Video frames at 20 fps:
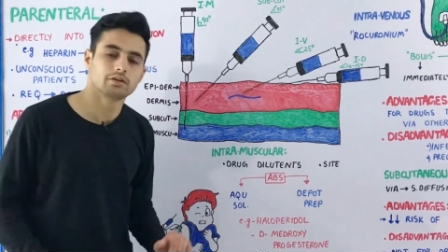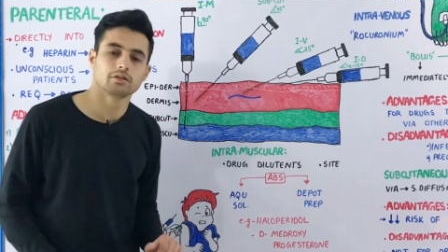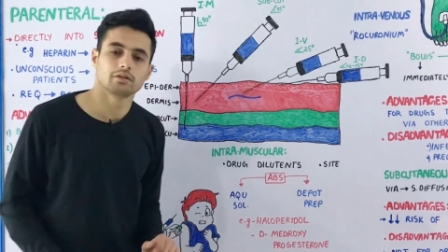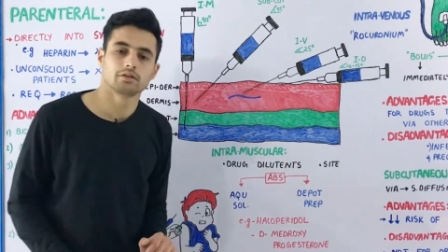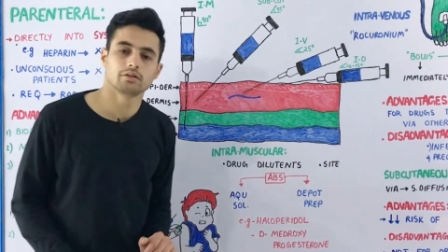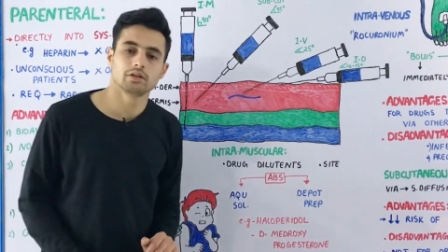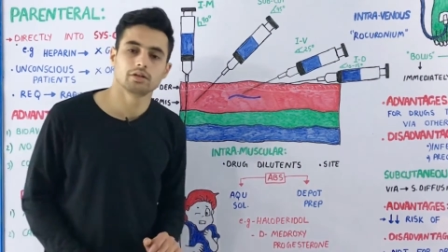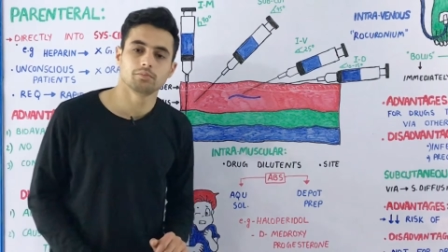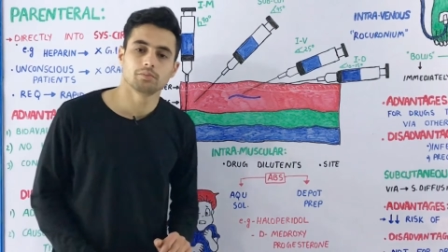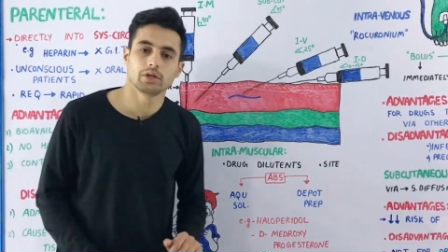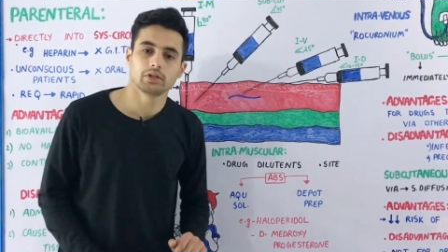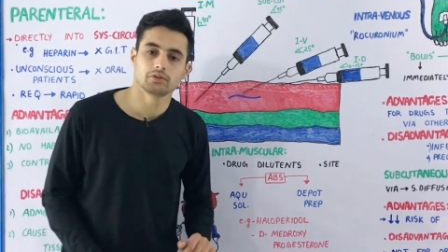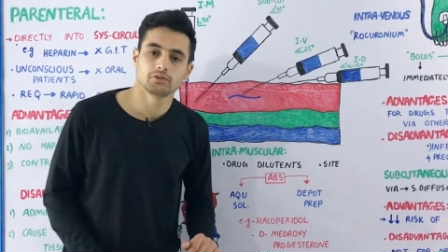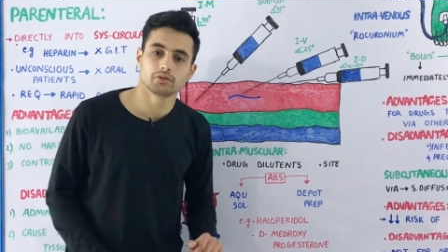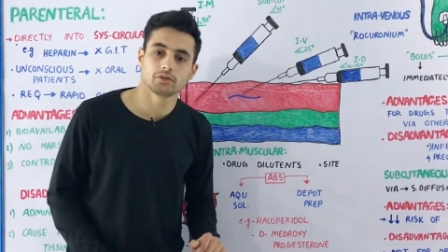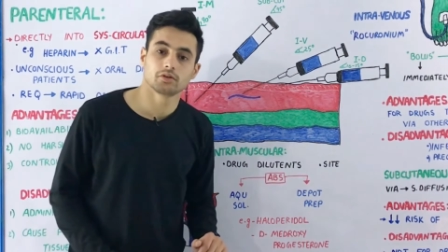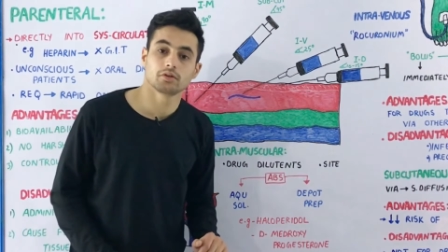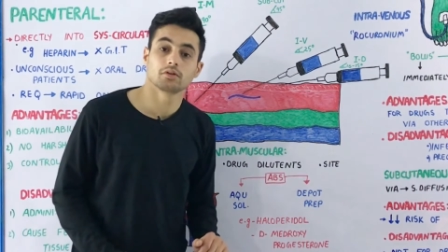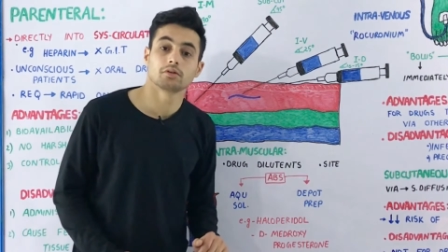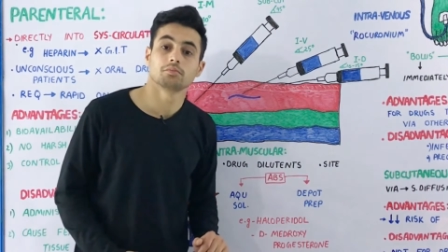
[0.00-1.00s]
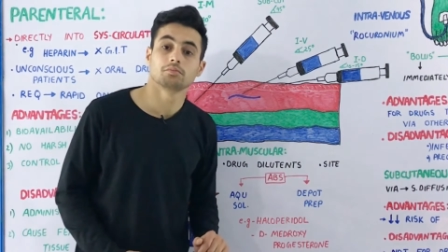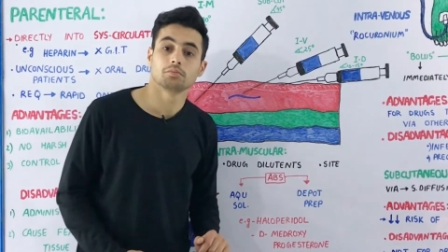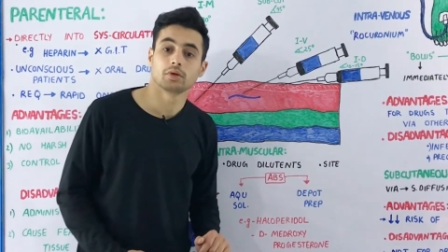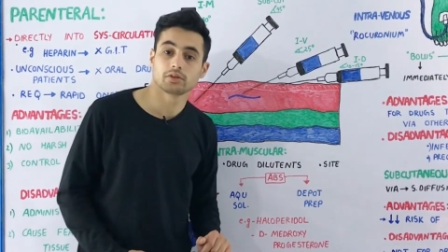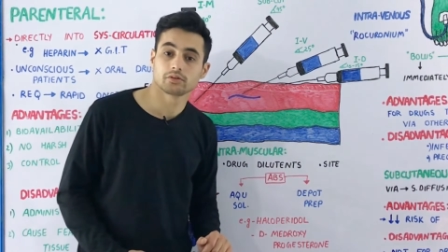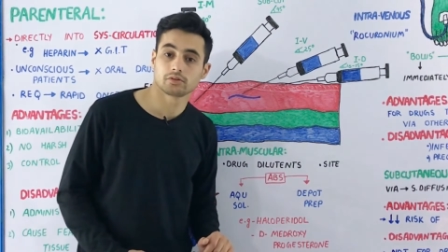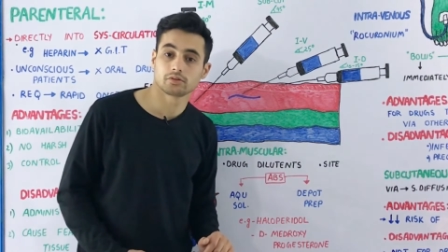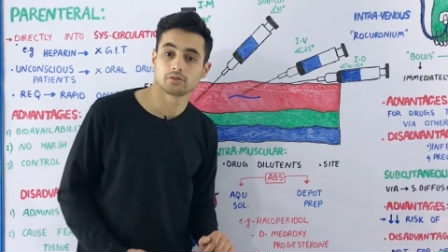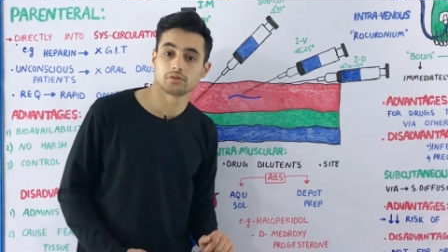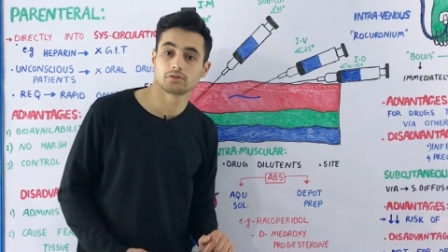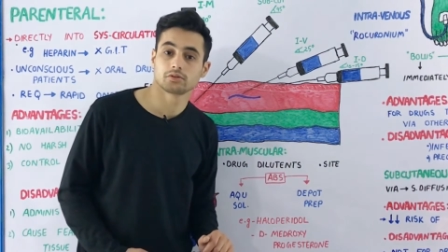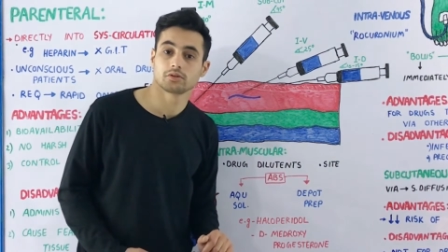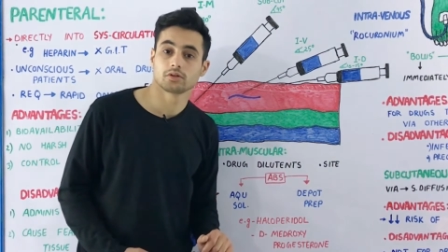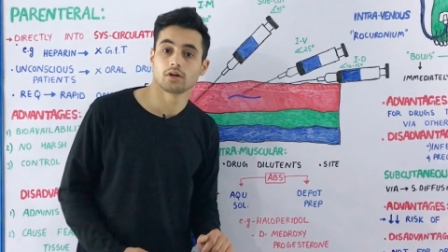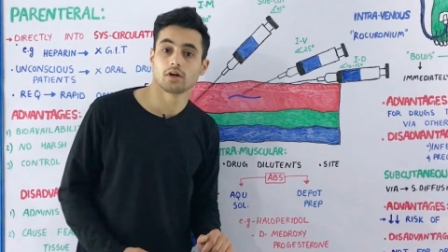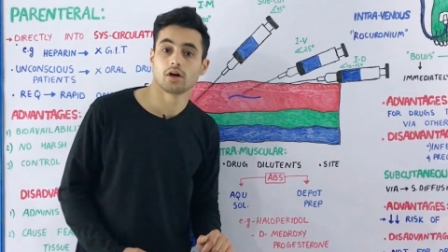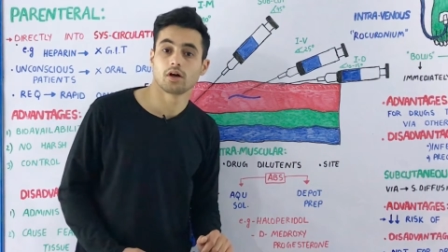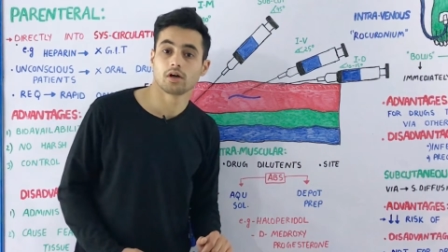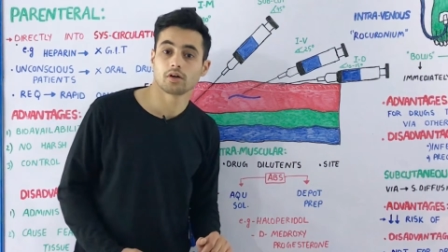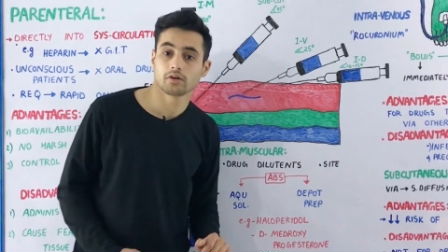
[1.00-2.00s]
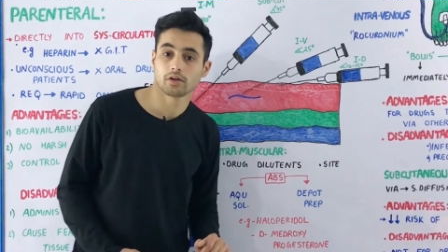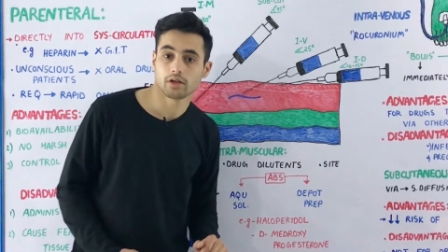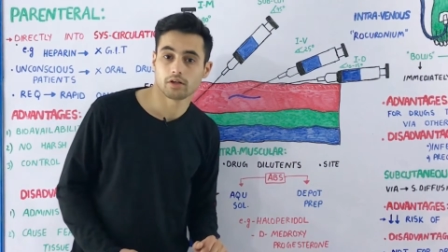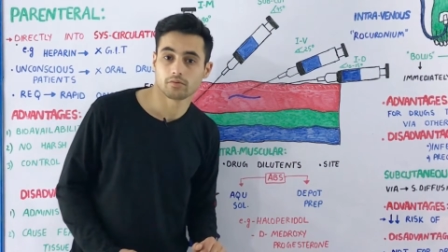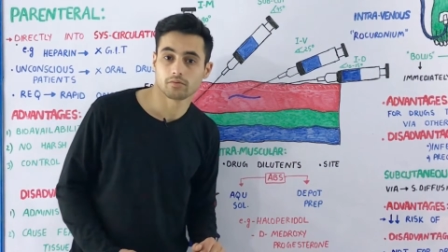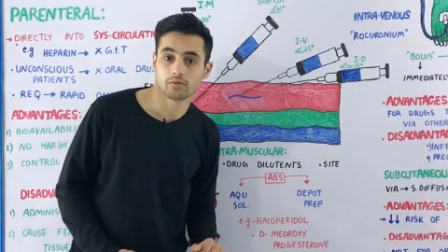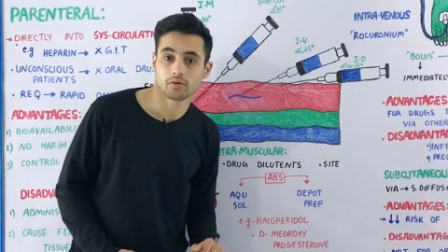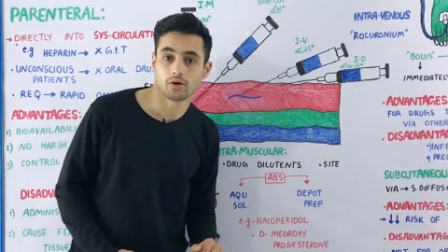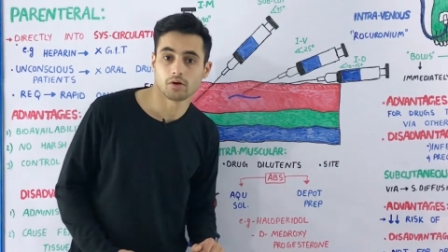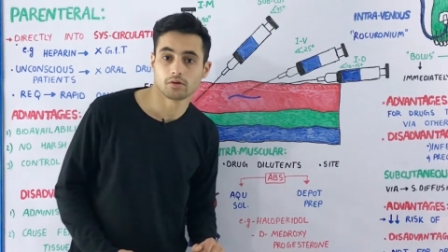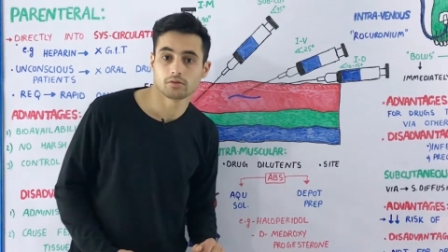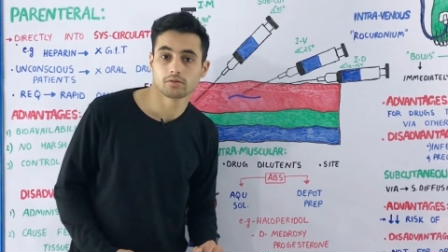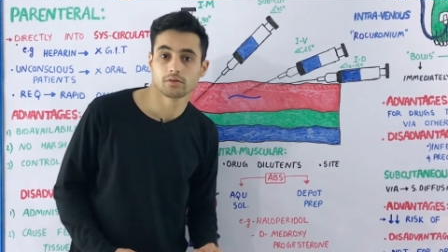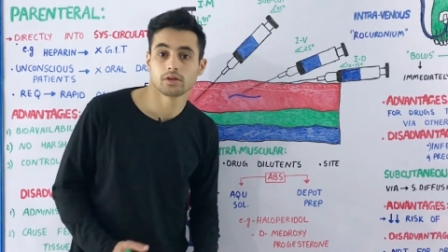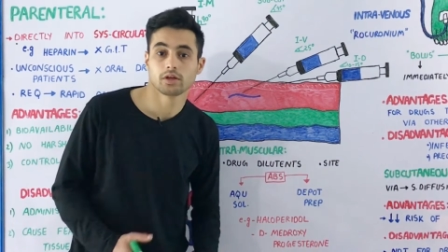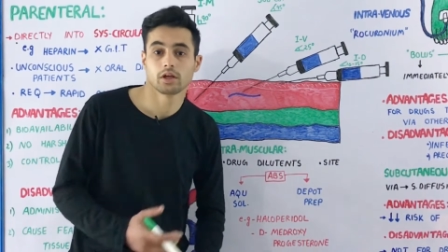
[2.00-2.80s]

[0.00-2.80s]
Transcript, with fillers: Three major muscles are involved